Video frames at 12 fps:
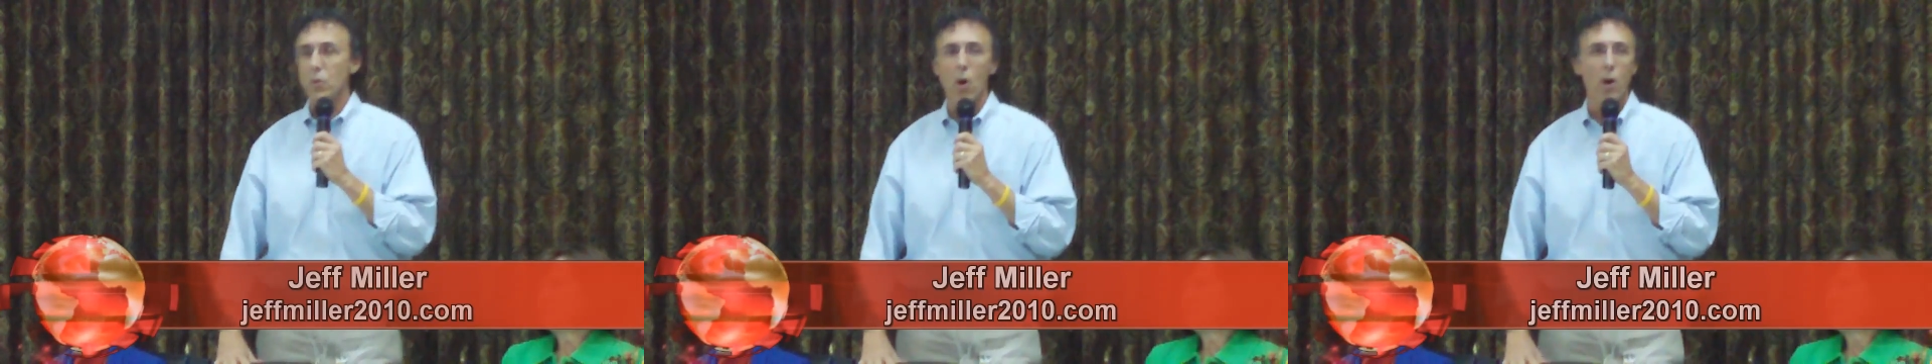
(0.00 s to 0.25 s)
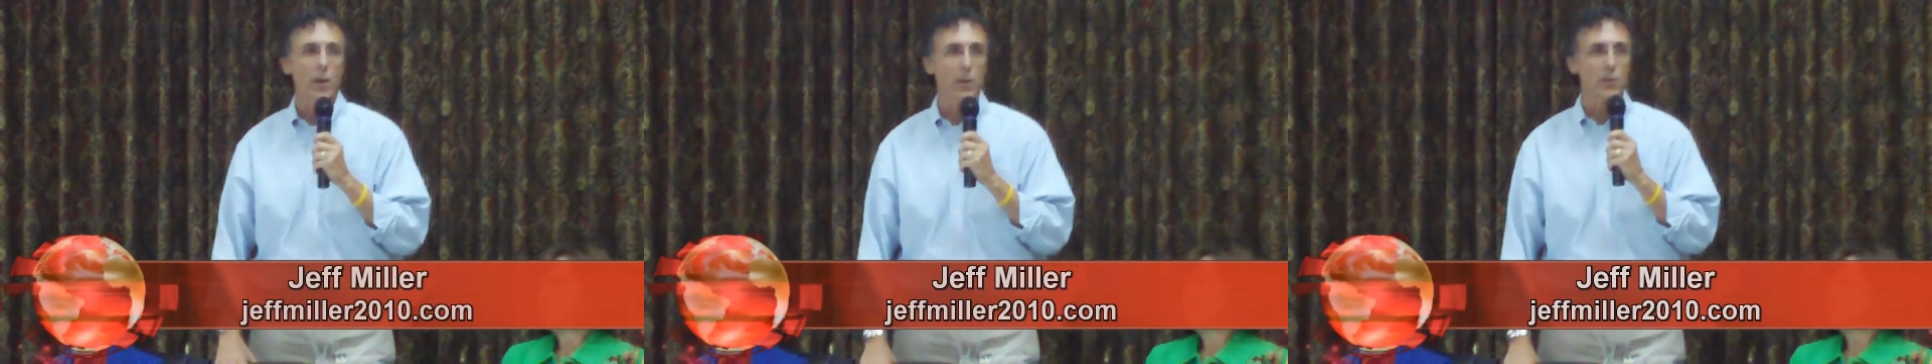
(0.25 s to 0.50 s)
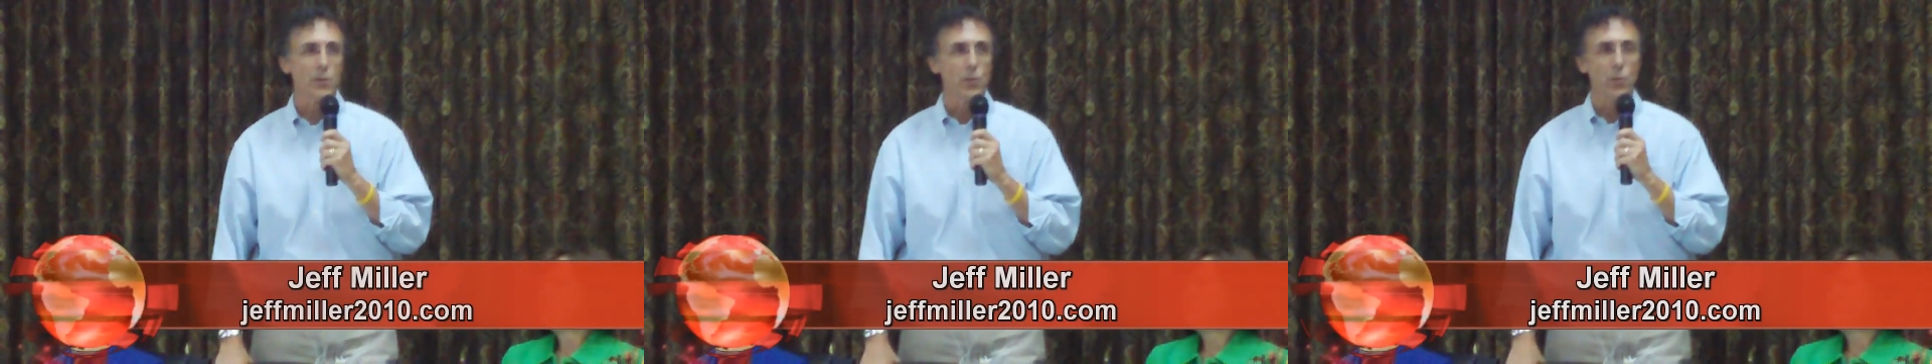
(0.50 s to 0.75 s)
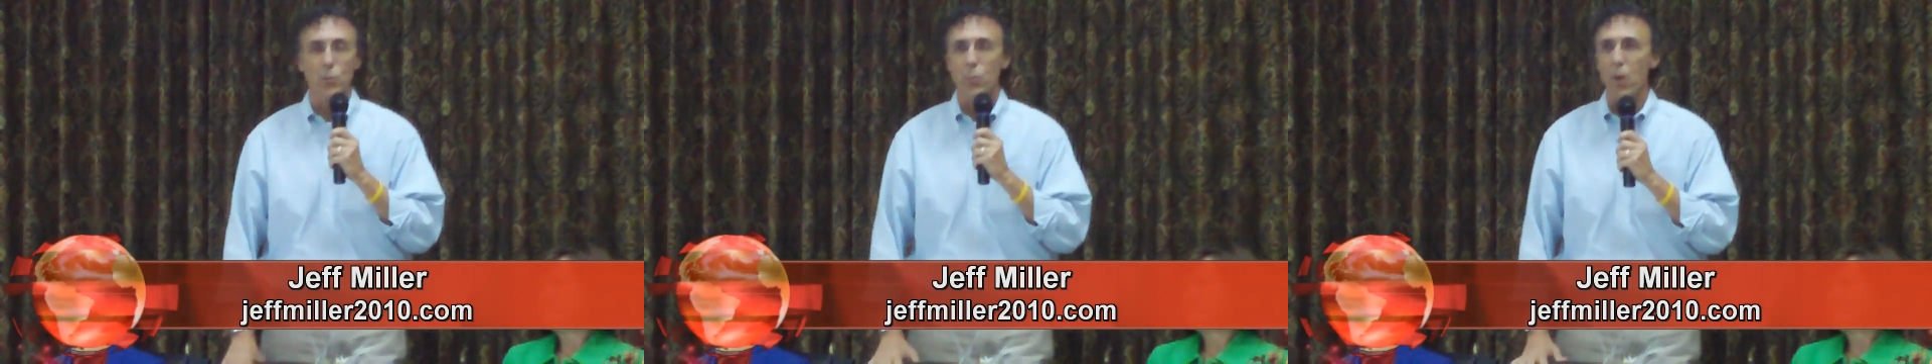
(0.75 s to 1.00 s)
with the
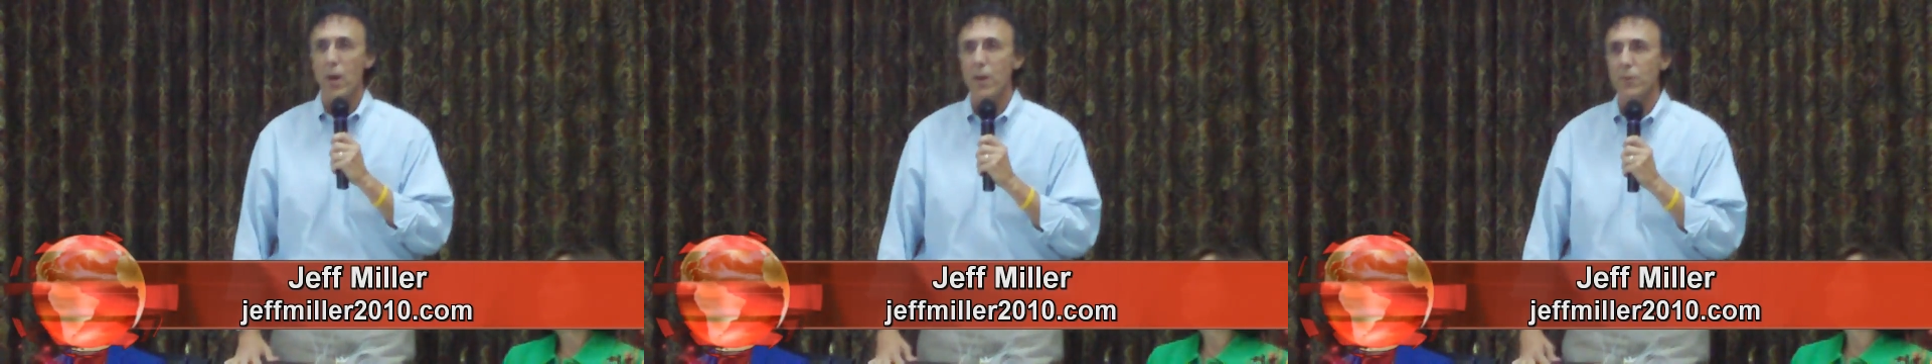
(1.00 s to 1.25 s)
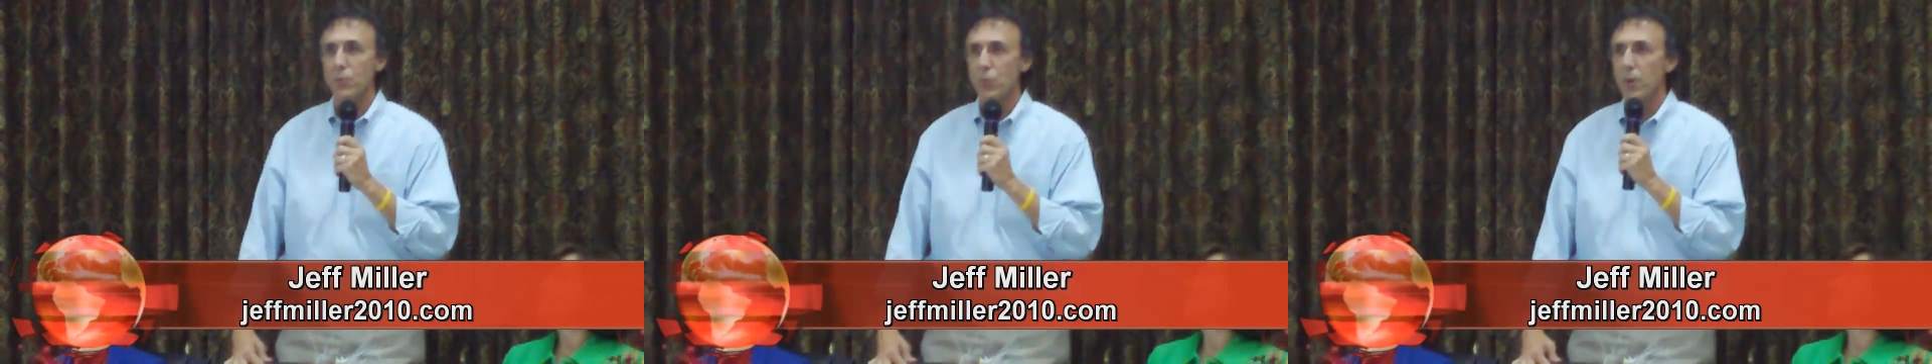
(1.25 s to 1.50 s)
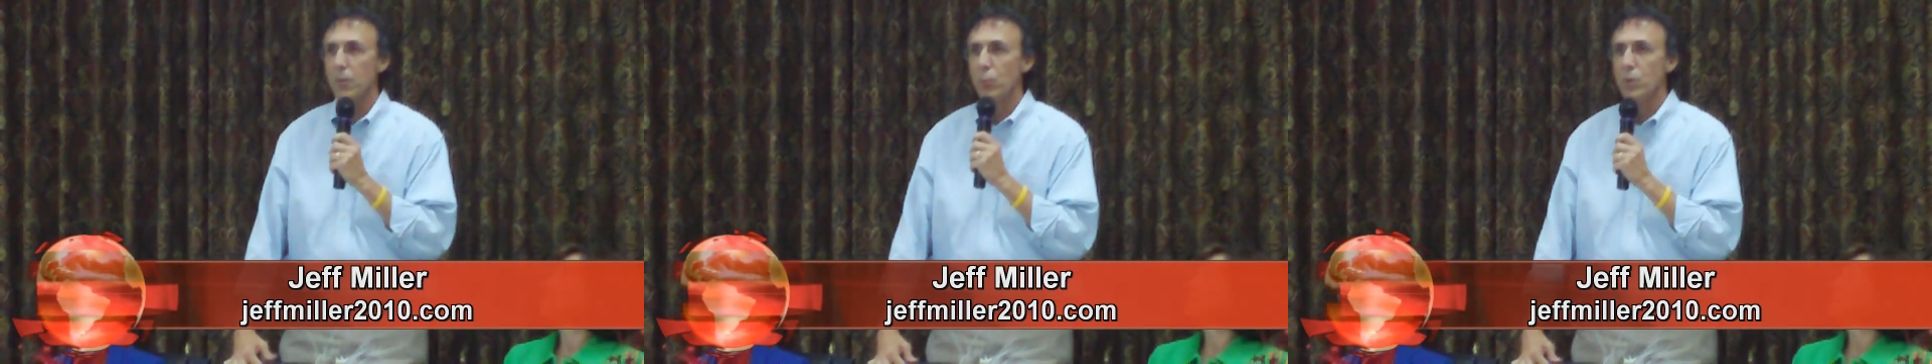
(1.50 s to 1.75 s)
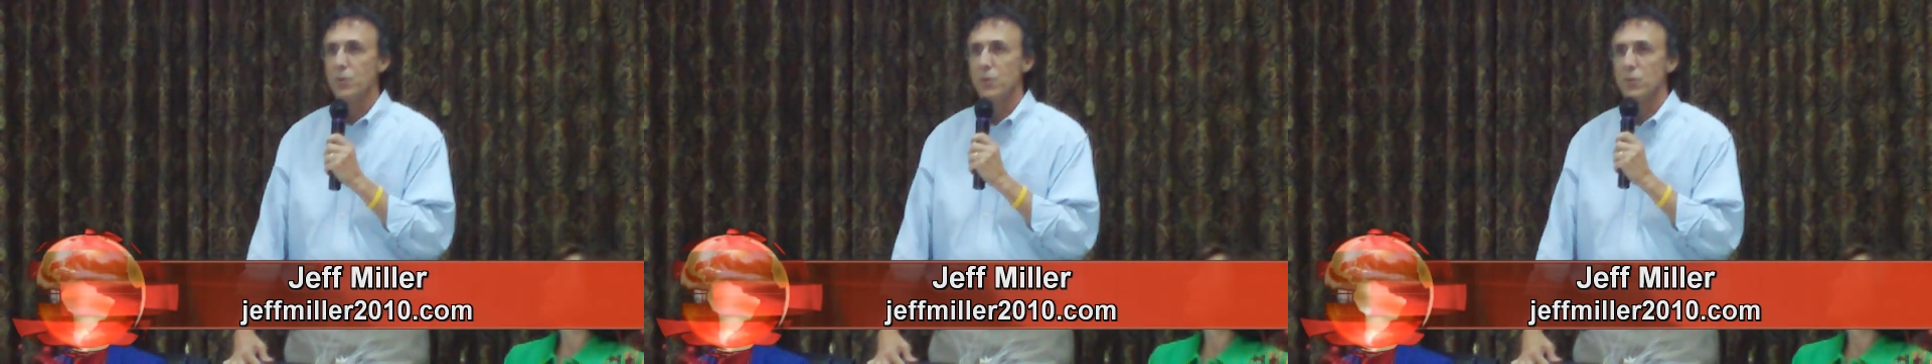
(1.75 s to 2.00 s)
Guardians to plan the
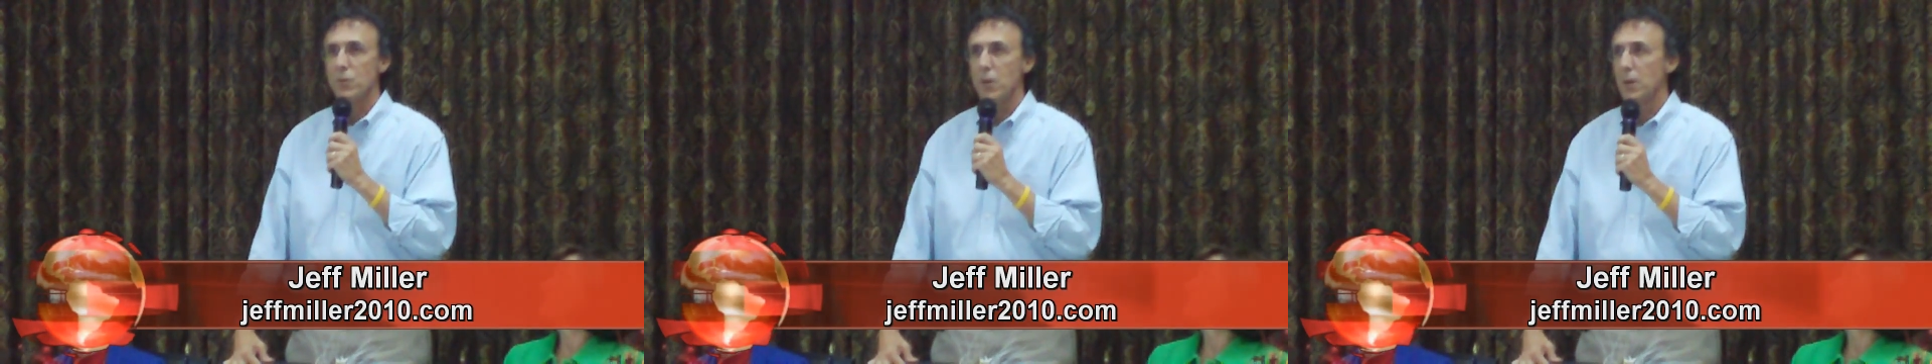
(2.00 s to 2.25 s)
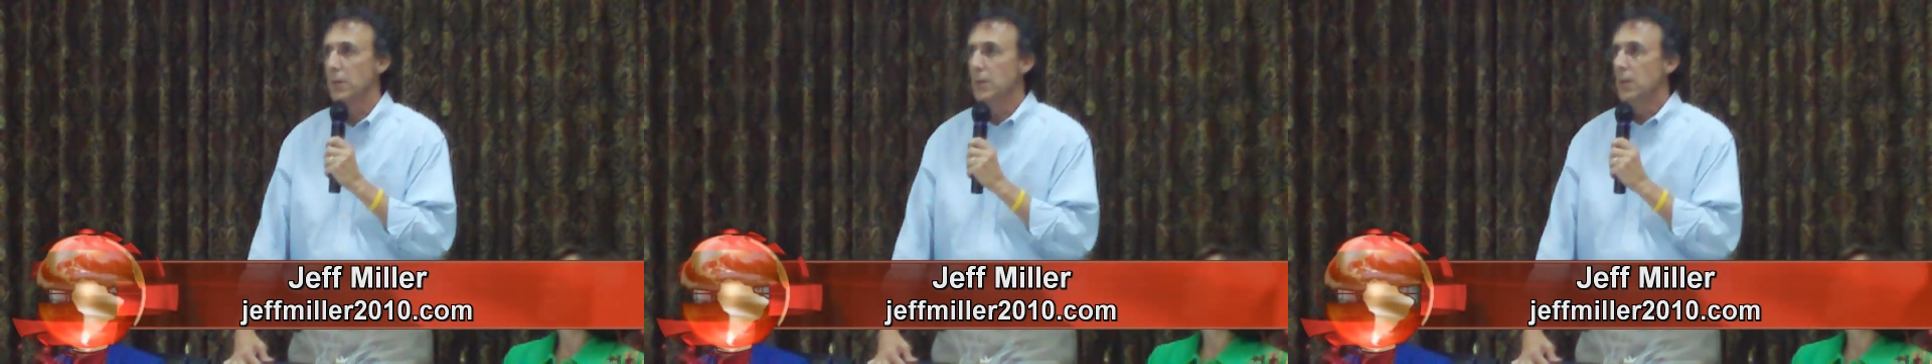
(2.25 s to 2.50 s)
trip, which is